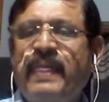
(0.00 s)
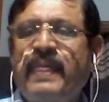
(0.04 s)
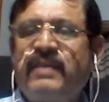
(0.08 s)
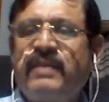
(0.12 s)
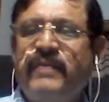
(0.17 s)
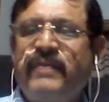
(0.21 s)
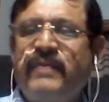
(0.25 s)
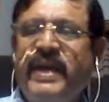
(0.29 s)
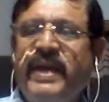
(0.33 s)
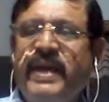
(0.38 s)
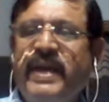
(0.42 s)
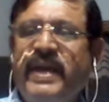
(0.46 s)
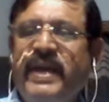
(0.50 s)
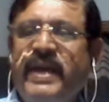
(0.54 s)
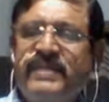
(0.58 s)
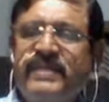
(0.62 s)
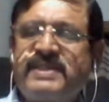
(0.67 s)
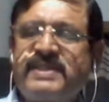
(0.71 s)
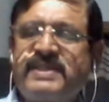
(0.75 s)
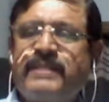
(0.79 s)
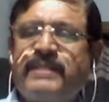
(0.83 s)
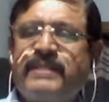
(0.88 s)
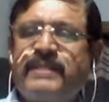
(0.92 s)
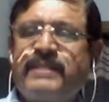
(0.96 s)
Wherever
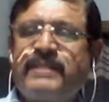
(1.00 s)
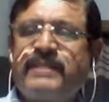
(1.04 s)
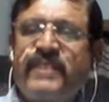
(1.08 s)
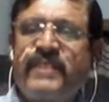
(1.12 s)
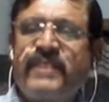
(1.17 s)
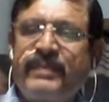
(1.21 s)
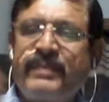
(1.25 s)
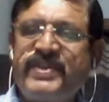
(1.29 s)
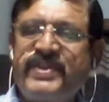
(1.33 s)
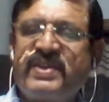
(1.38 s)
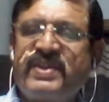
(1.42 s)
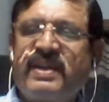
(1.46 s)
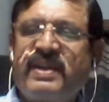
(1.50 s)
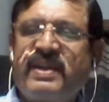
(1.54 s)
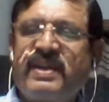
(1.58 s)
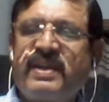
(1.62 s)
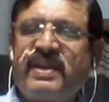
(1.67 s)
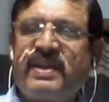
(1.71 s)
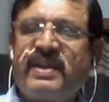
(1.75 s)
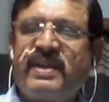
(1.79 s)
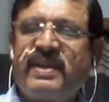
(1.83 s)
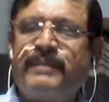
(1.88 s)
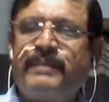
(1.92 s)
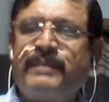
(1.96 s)
some information are
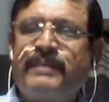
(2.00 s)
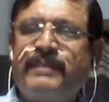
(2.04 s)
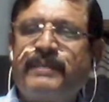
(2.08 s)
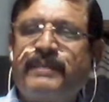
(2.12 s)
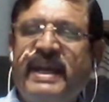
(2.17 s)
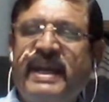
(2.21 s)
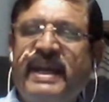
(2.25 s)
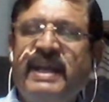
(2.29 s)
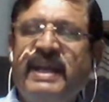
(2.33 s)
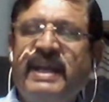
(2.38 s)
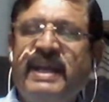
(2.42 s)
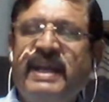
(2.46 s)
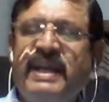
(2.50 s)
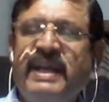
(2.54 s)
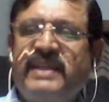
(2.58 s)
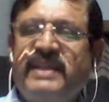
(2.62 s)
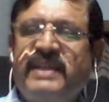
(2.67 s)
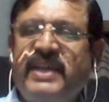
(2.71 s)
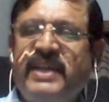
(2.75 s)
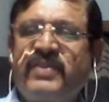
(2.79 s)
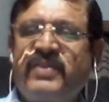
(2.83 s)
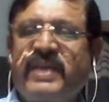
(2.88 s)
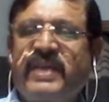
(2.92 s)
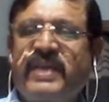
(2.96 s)
exempted,
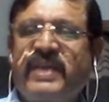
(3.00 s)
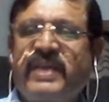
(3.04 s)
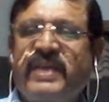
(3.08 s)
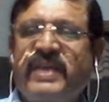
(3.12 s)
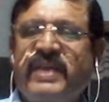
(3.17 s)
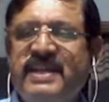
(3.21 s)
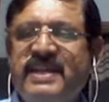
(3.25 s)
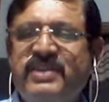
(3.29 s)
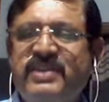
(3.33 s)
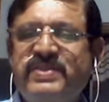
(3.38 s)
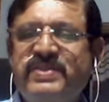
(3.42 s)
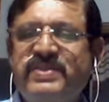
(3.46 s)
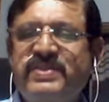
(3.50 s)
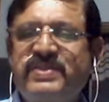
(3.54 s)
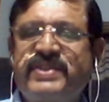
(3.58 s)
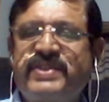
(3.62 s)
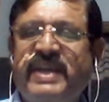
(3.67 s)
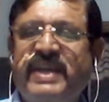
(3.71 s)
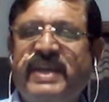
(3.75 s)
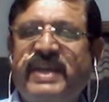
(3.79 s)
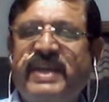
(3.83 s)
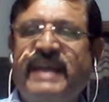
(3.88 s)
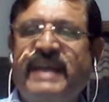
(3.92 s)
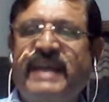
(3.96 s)
then you can resort to
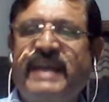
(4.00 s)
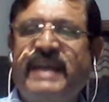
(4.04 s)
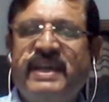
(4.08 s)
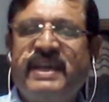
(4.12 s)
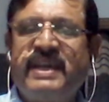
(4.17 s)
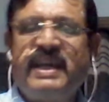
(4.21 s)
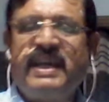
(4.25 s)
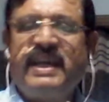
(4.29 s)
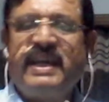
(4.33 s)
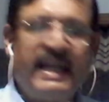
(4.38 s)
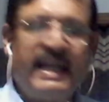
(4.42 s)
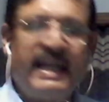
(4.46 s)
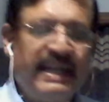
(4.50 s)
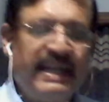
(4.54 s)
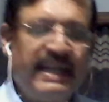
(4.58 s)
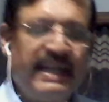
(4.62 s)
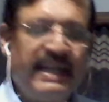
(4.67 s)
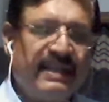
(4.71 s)
section 8 and